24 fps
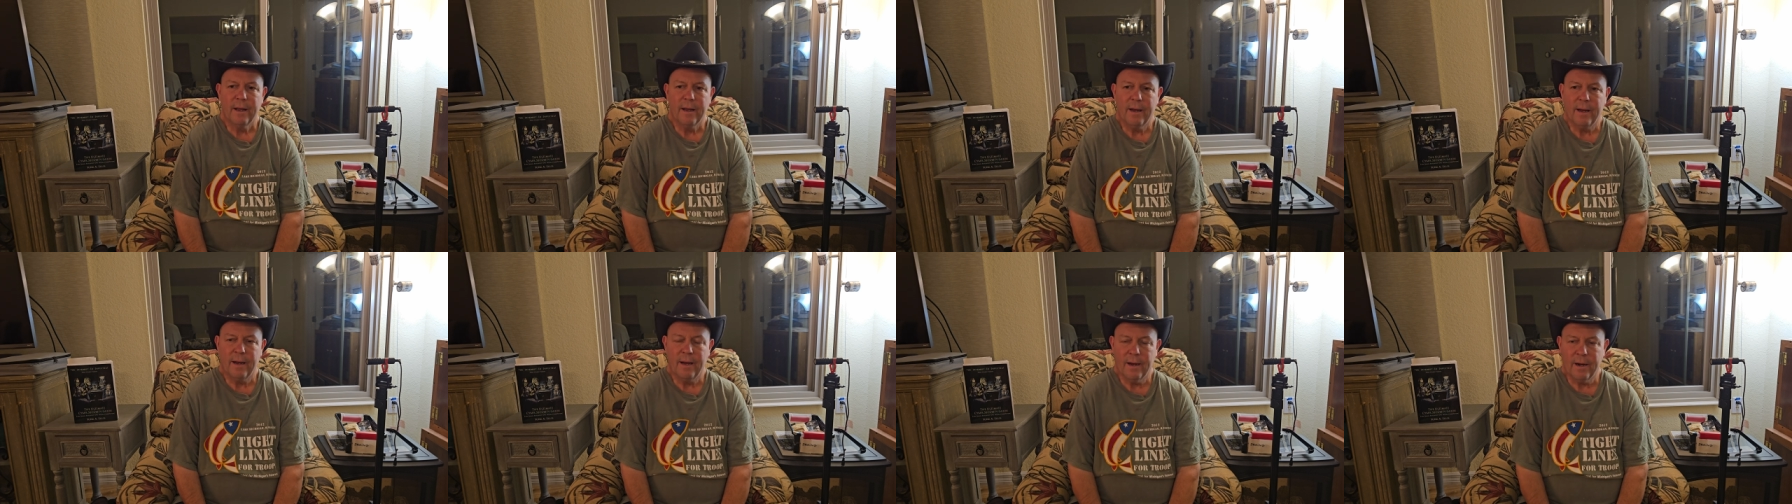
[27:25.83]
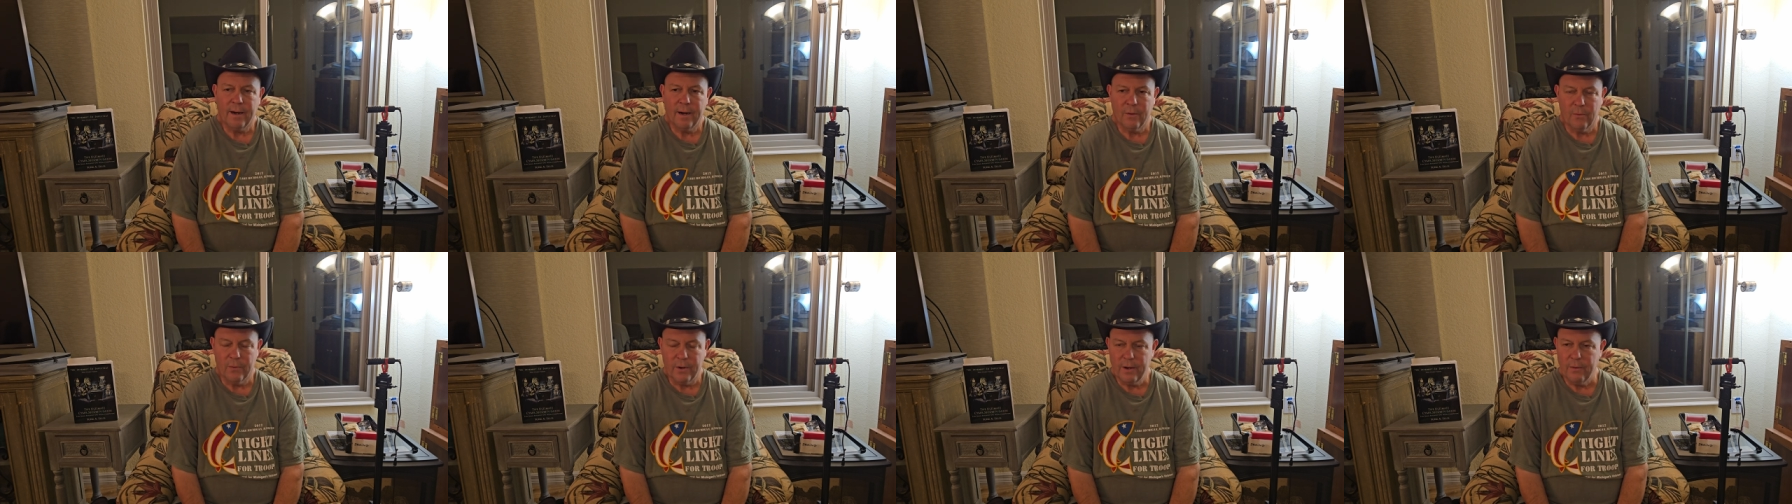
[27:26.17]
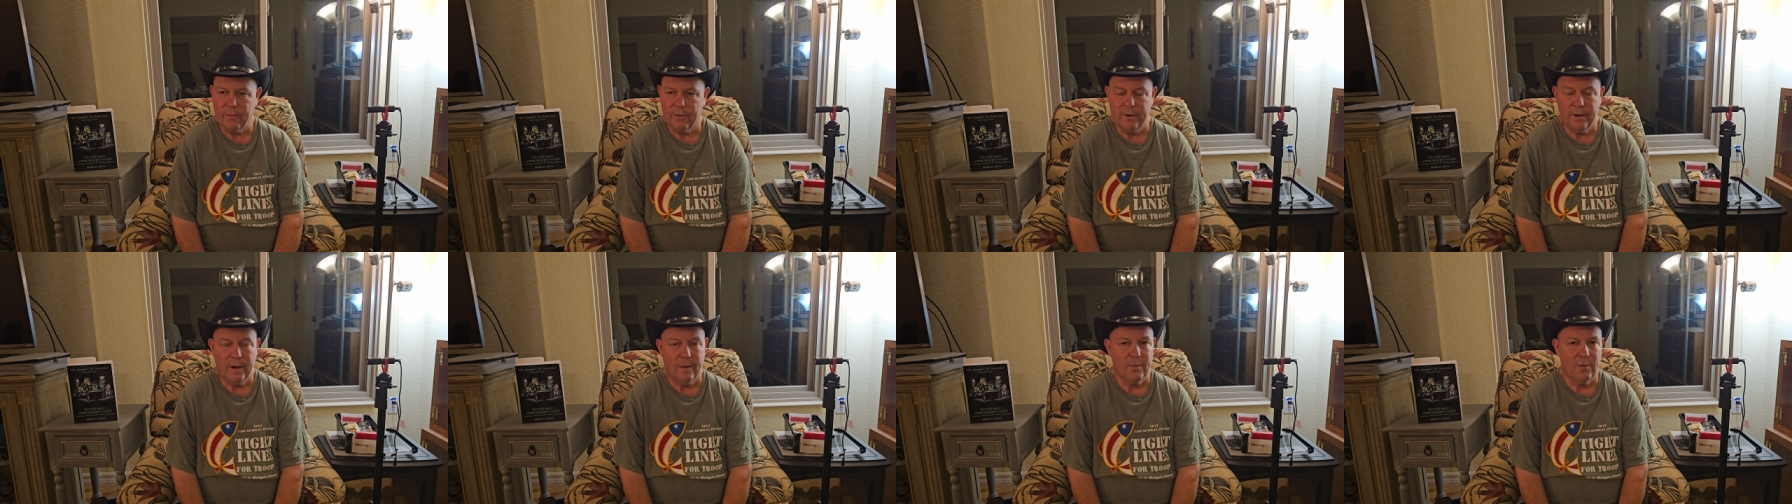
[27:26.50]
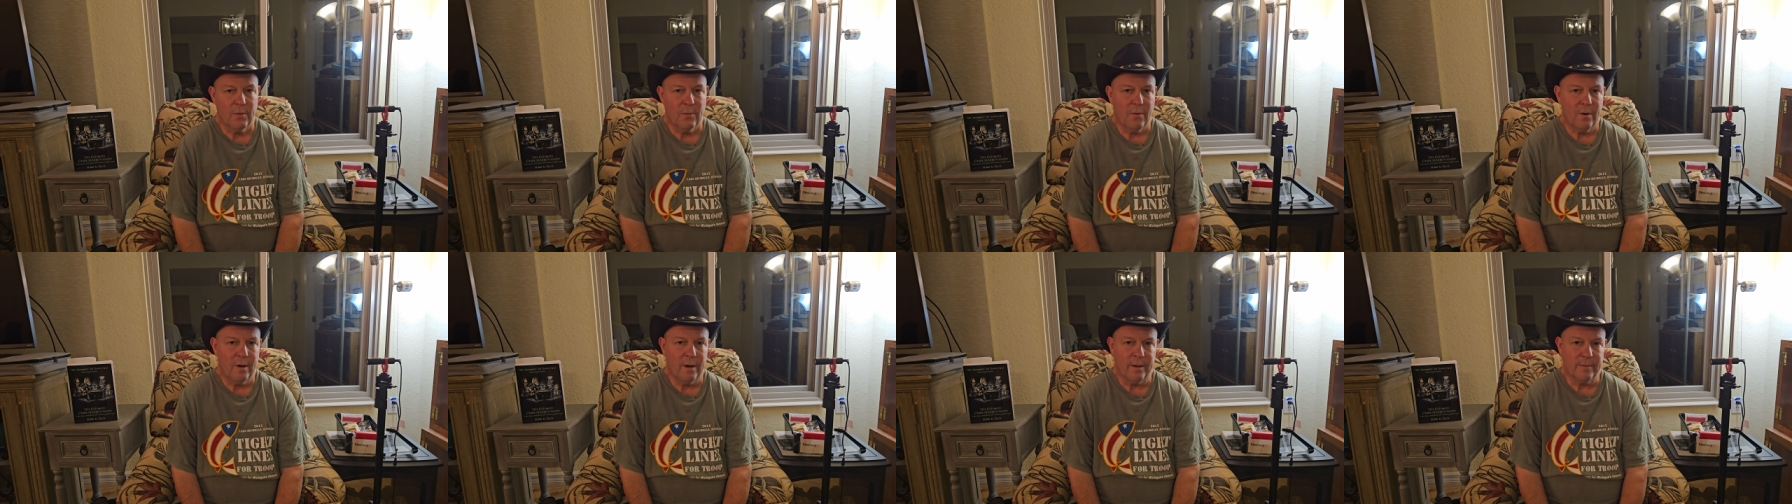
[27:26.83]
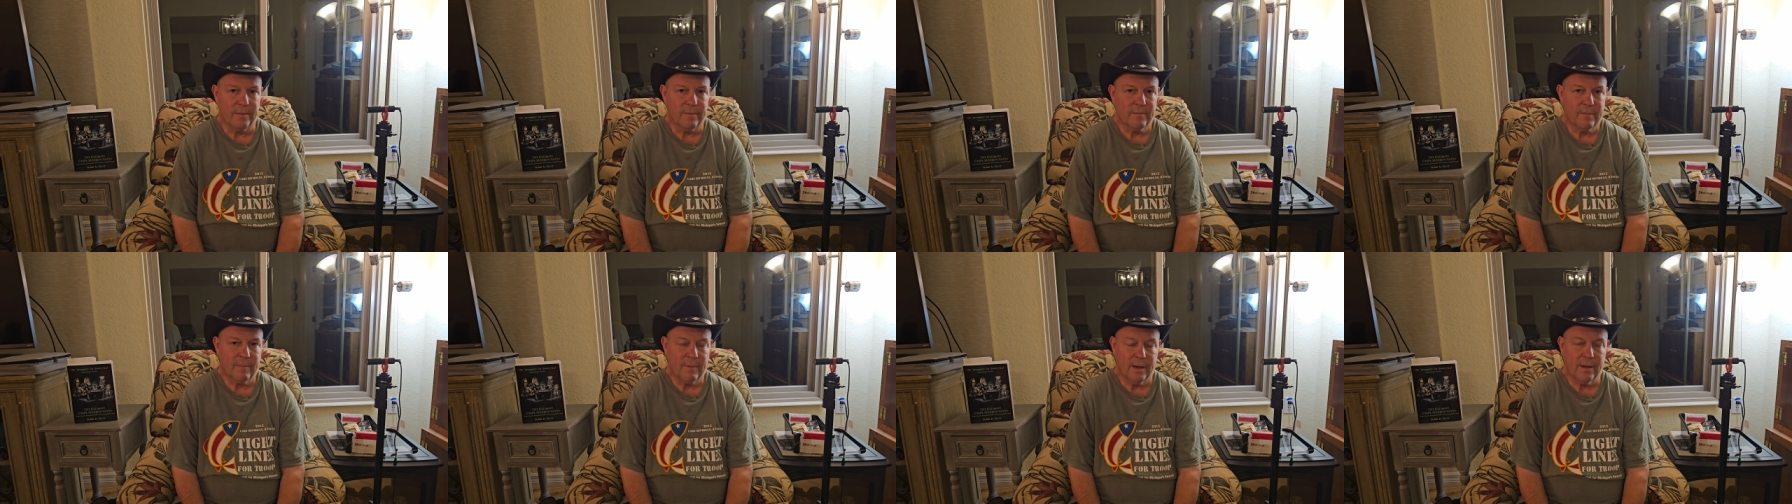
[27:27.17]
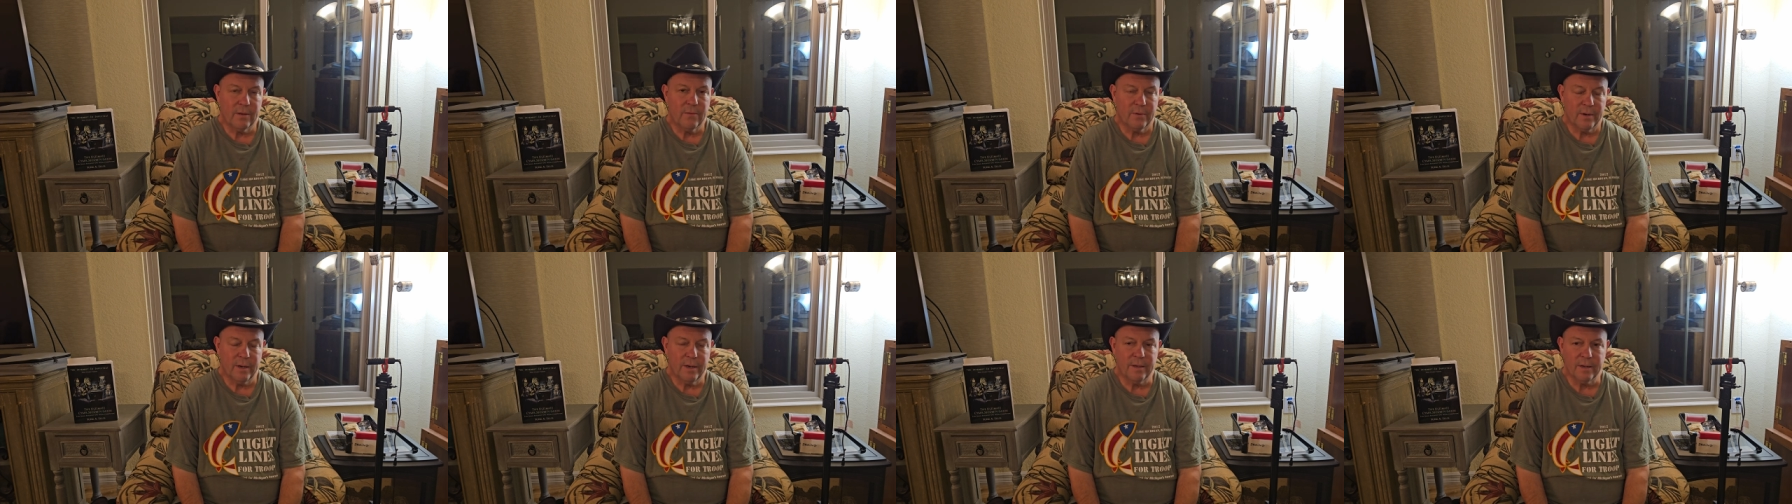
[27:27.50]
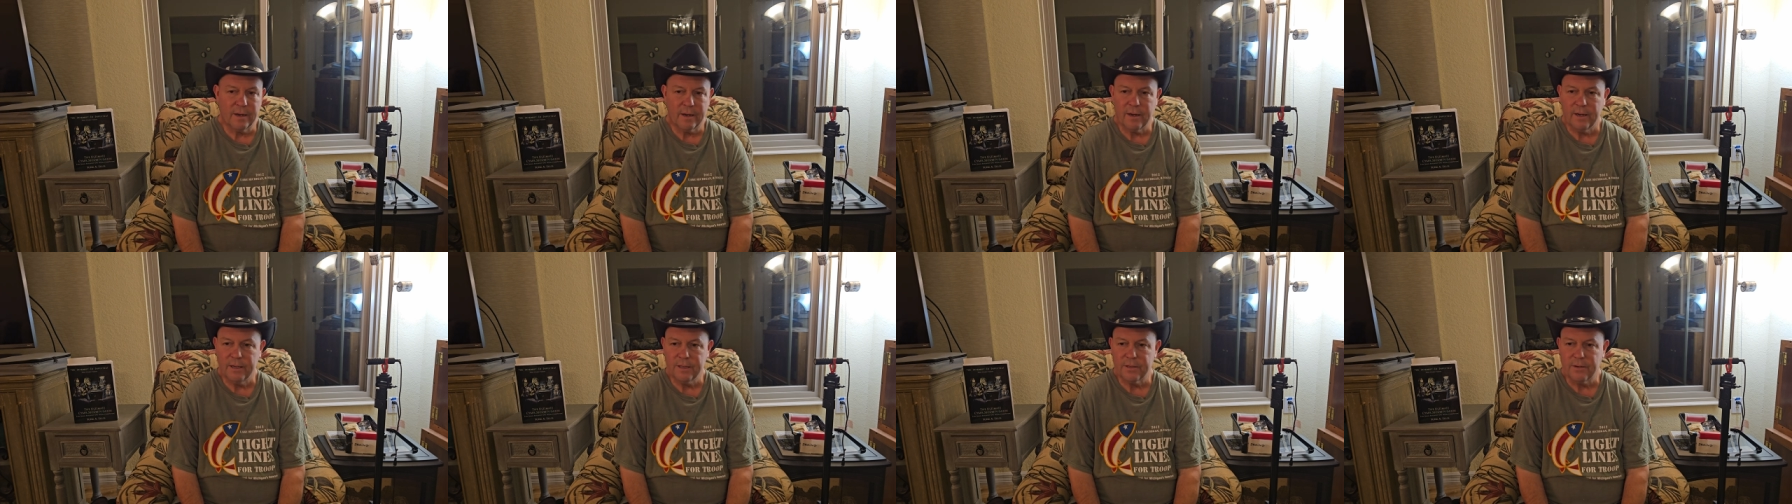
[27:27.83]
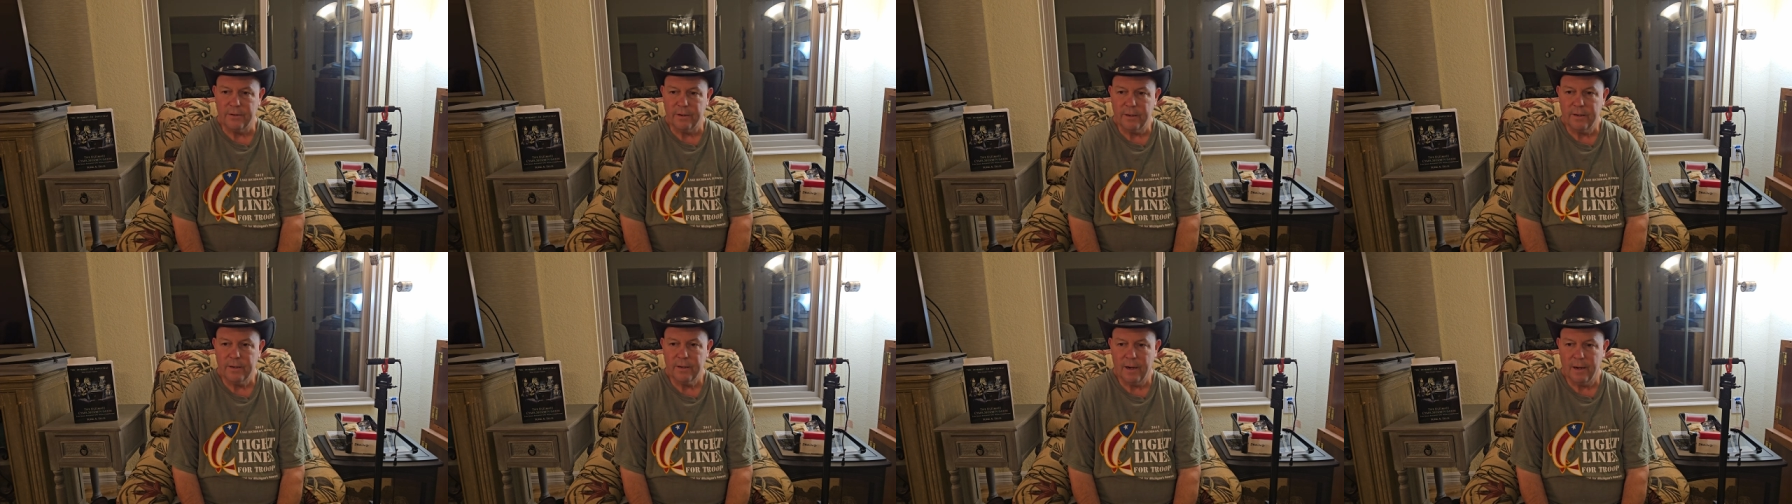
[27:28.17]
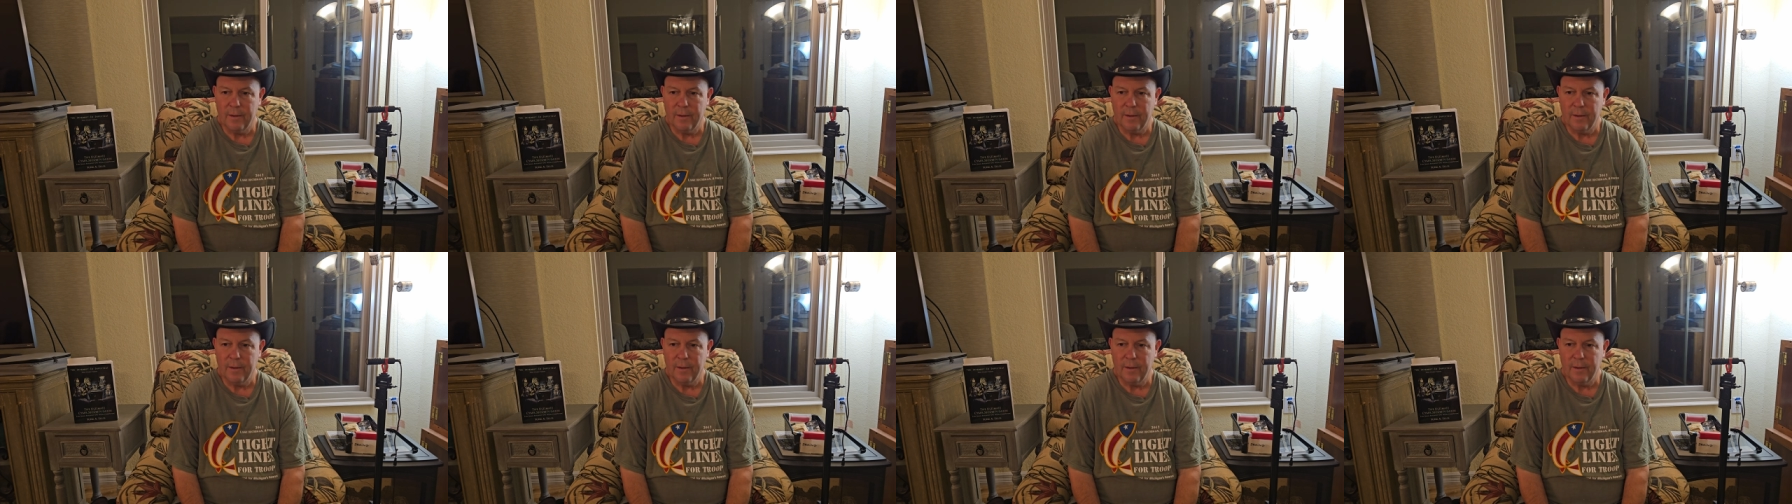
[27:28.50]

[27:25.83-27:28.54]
We were number one, by the way, in the country.